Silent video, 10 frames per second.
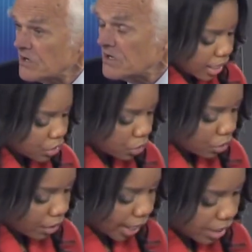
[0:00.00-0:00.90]
Let's
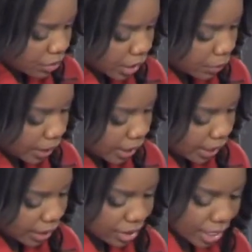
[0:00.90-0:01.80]
talk Rand really
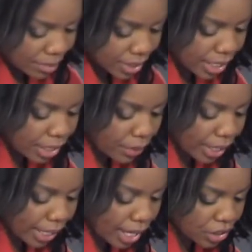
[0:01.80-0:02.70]
quickly. Our time is nearly
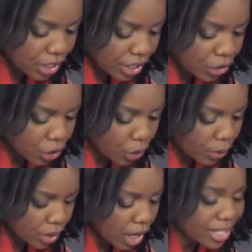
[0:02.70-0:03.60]
running out here.
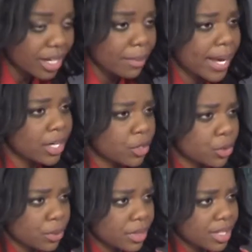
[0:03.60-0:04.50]
So the last time I
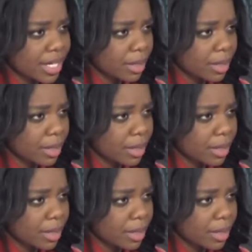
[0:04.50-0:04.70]
looked, we were sitting at